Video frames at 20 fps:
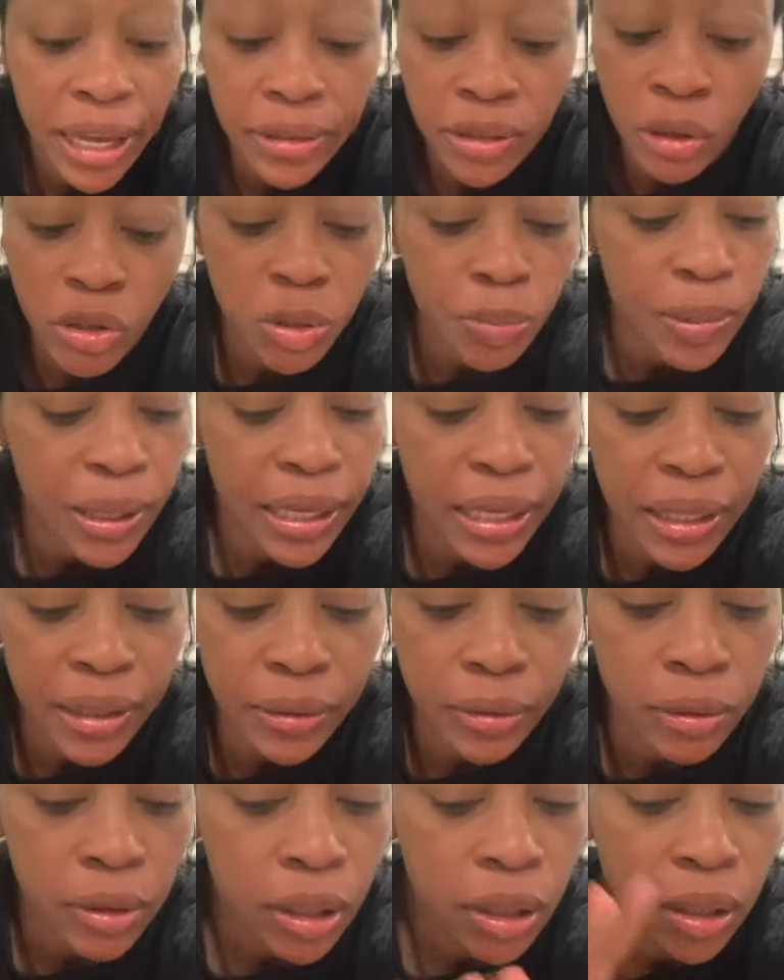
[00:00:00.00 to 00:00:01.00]
Don't
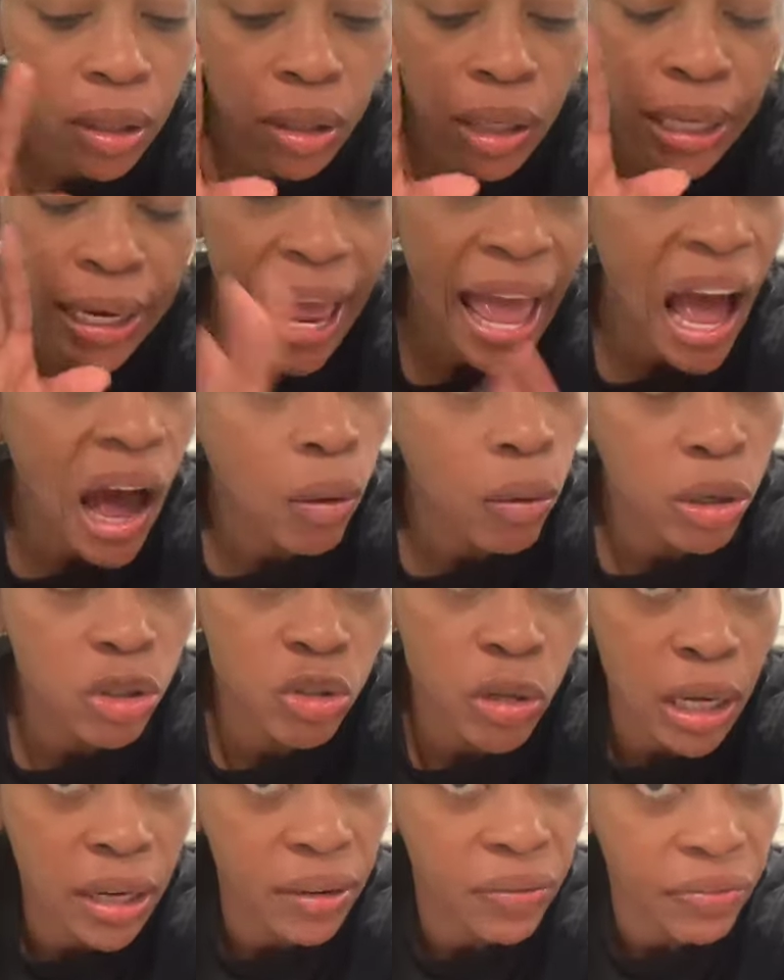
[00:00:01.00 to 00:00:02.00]
spend an hour
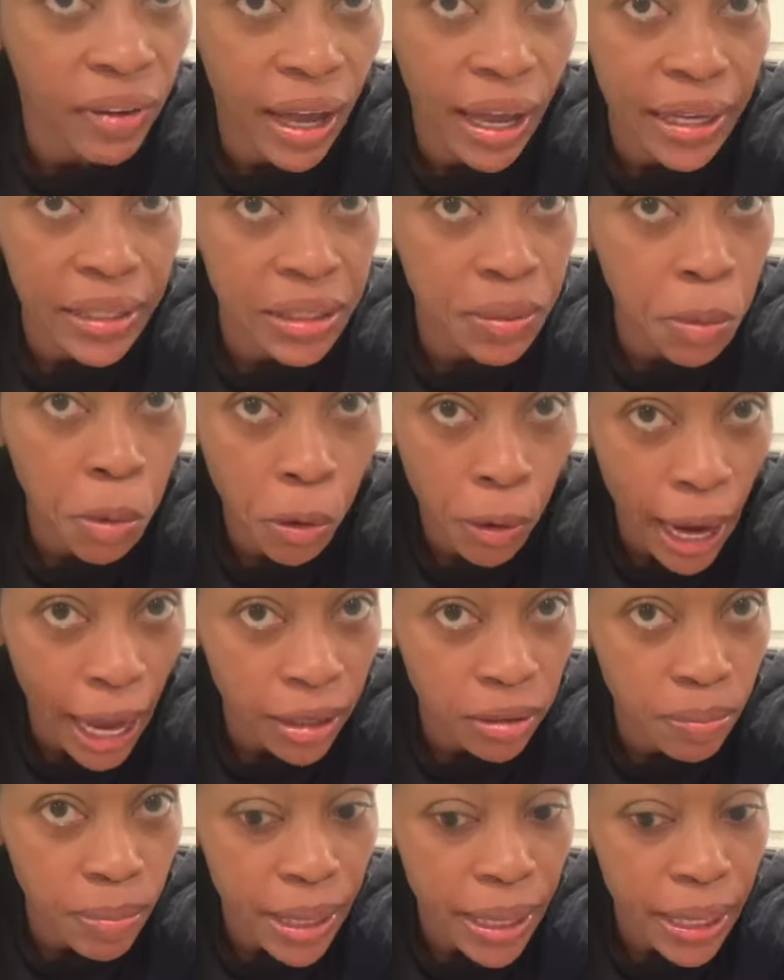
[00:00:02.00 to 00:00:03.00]
trying to find some
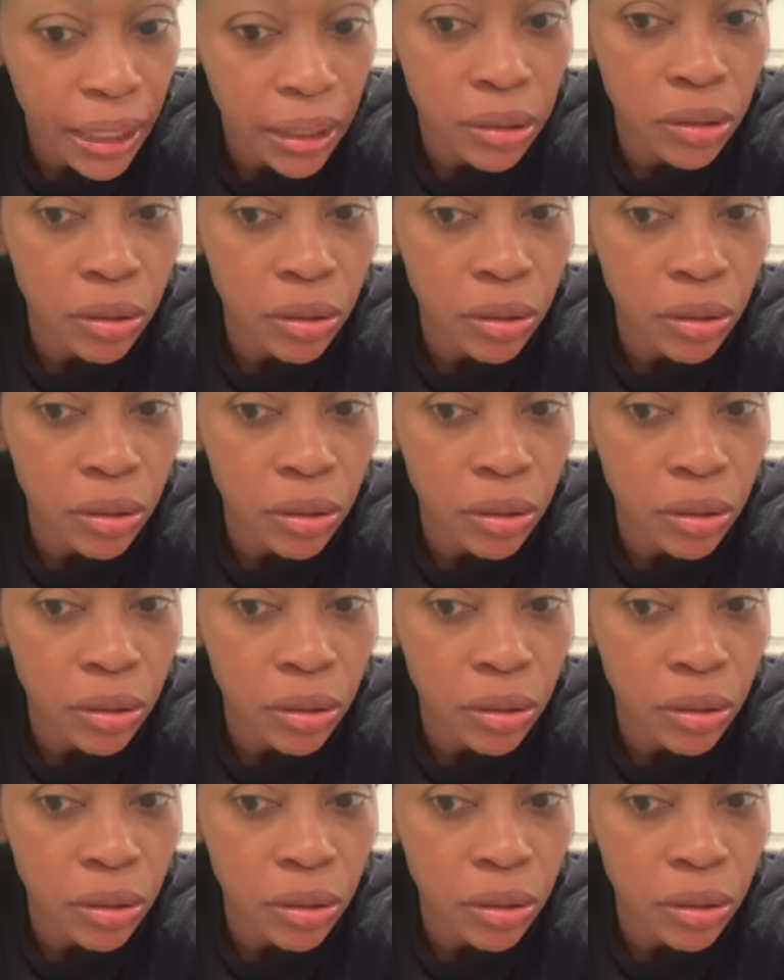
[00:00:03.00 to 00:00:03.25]
cracked beans,